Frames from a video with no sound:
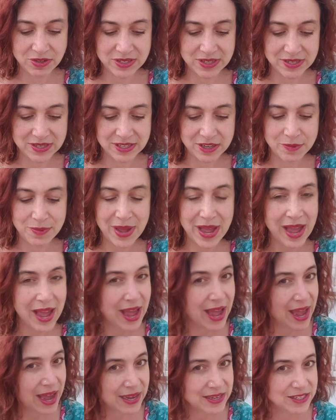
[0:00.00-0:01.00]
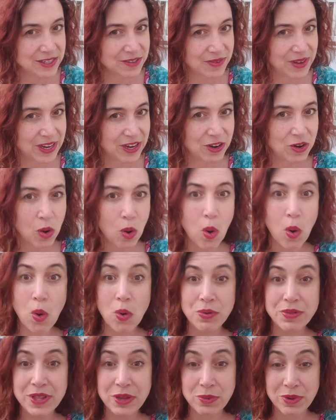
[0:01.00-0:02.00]
system activated
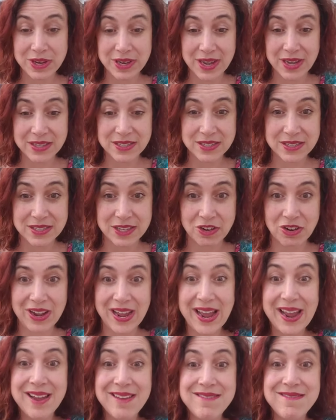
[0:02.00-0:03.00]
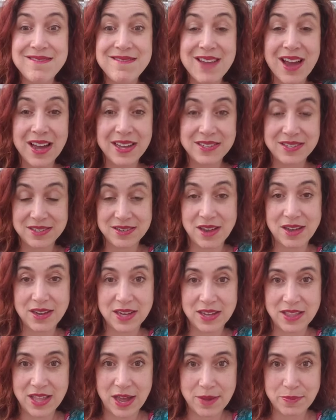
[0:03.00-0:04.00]
only when necessary and not stuck
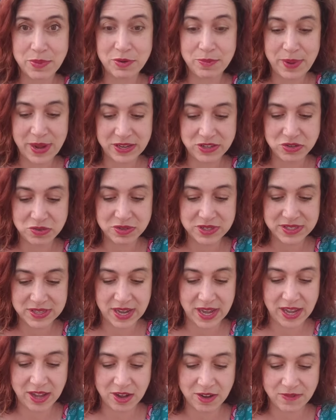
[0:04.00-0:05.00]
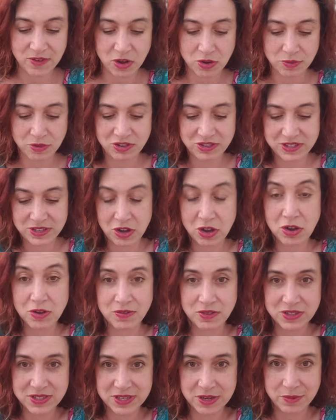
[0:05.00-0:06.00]
in that perpetual state of
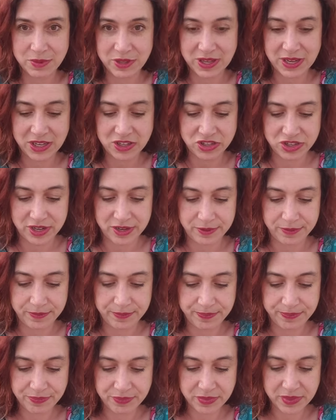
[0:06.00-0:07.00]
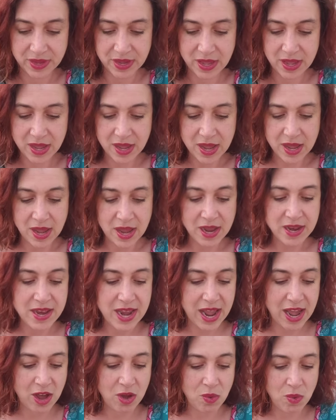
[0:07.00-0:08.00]
overstimulation?
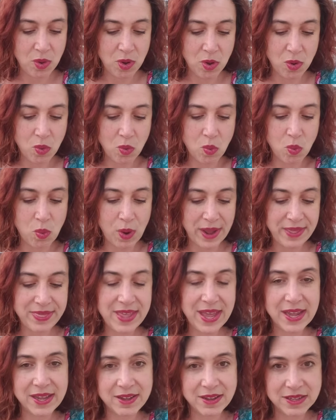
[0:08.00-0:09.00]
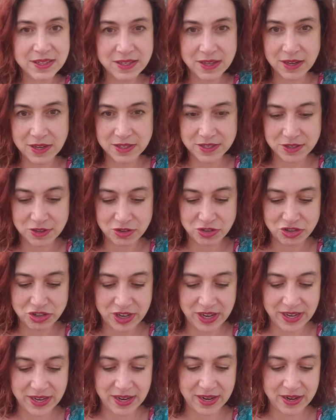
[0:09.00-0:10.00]
Now, when that
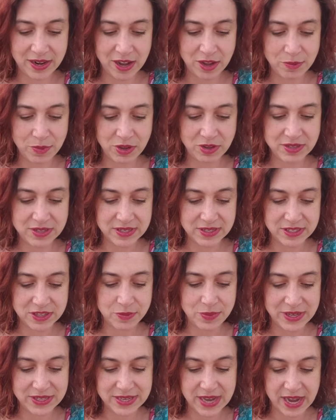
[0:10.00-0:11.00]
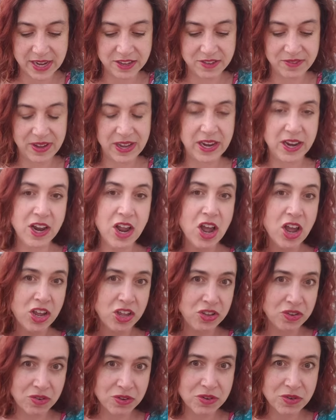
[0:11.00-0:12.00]
gut-associated immune system is activated,
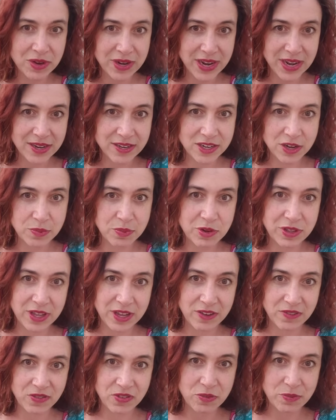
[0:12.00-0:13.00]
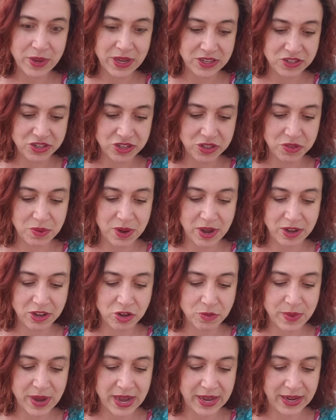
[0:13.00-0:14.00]
you're going to end up with inflammation throughout your
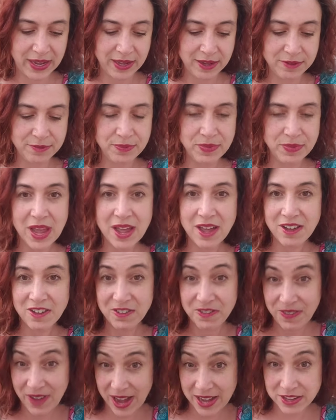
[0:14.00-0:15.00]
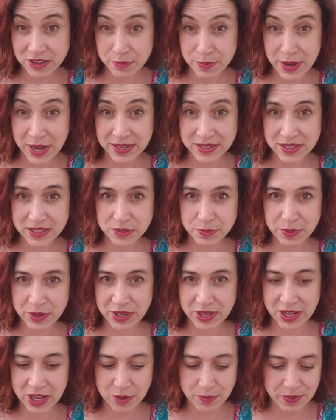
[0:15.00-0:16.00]
body, fat deposits
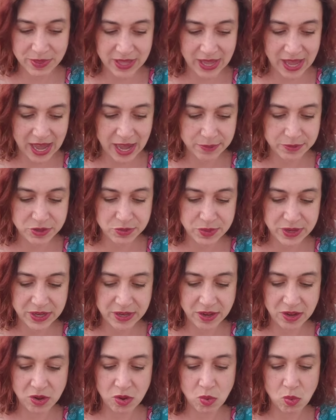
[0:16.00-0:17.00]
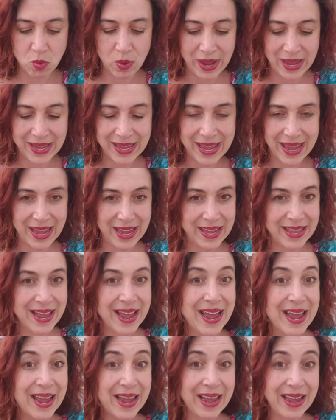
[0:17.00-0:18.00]
building up in the abdomen, weight gain,
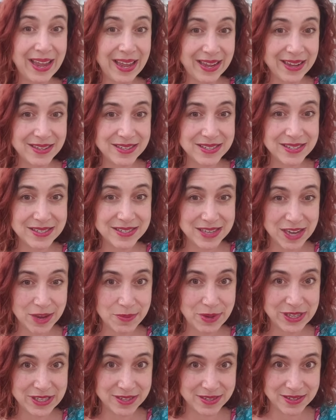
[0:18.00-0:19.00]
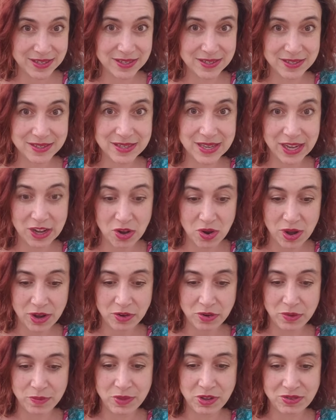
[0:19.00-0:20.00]
and systemic diseases like
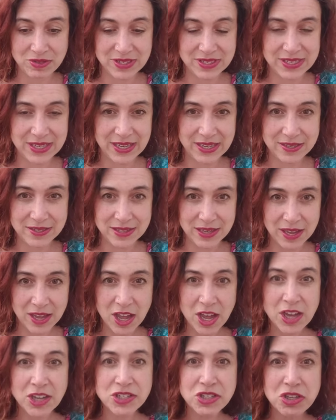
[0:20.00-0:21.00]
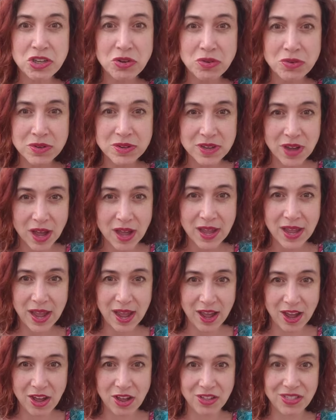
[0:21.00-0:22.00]
autoimmune disease. So your gut
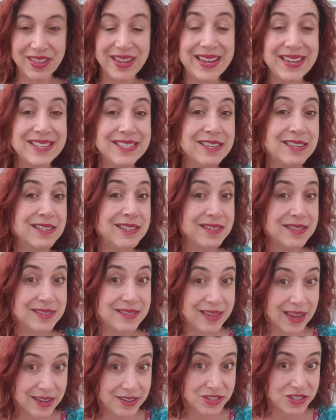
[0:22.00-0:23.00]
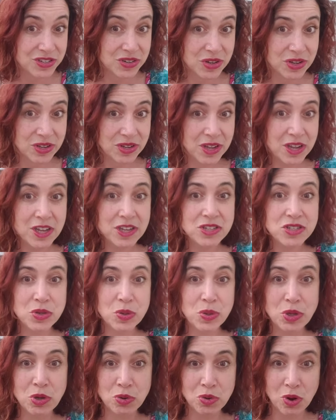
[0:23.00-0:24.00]
health is essential to
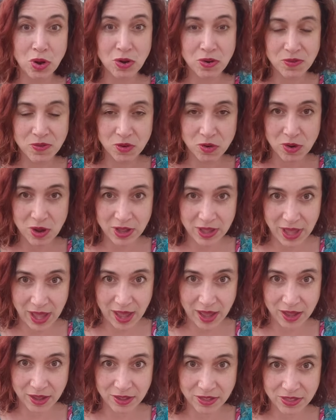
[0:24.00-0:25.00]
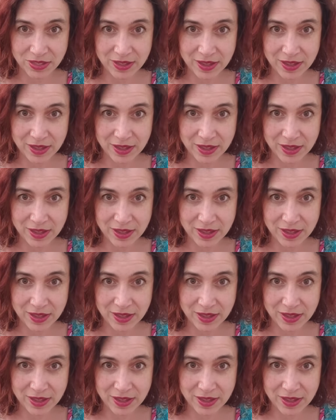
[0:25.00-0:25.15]
your overall health.